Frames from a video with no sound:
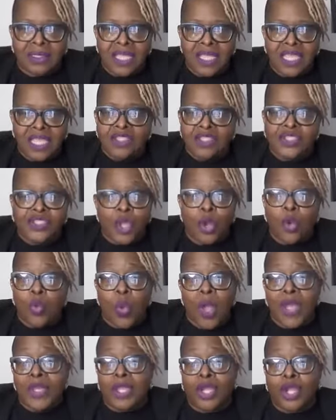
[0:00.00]
And so
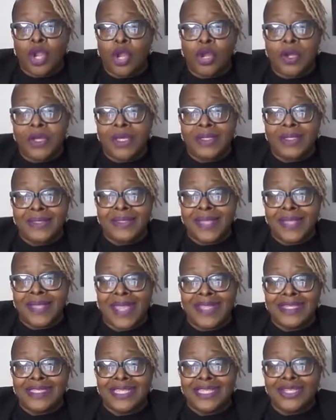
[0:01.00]
what occurred in
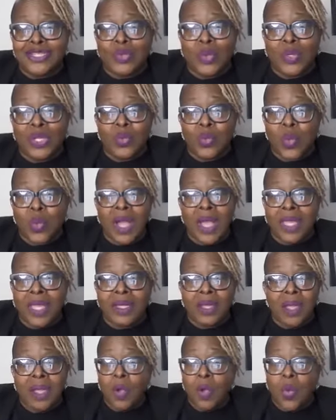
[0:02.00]
1921,
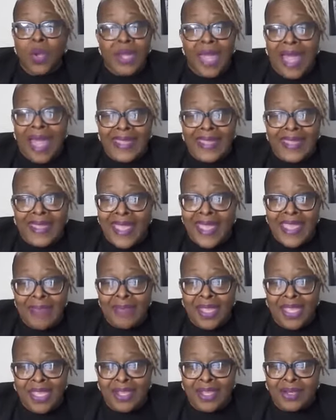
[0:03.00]
when I came
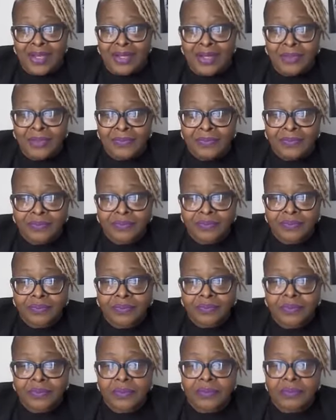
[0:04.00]
here,
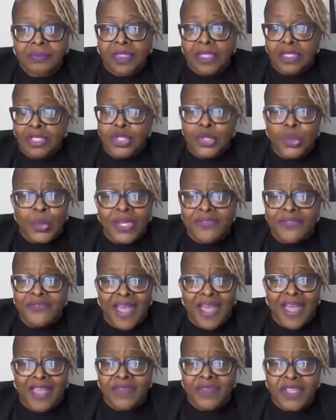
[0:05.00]

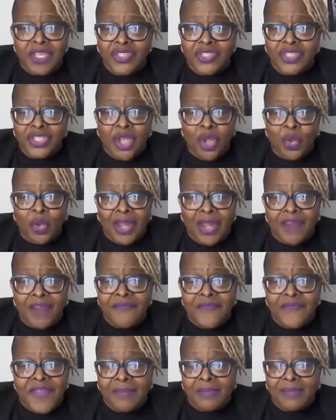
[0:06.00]
25 years ago, when
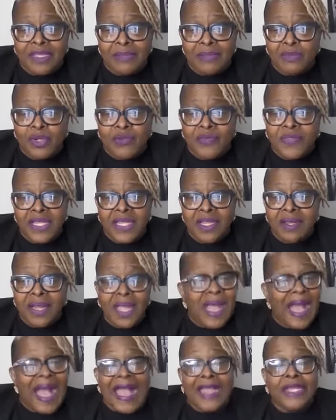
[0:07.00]
our family moved here,
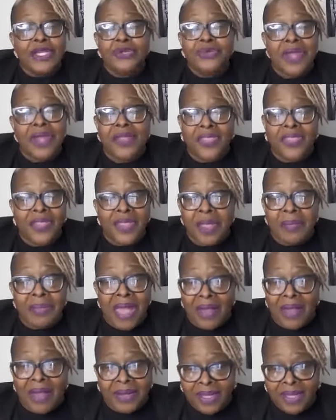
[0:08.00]
I knew nothing
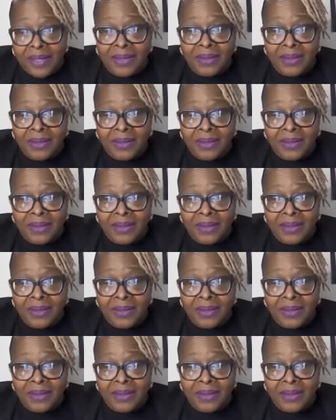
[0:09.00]
about it.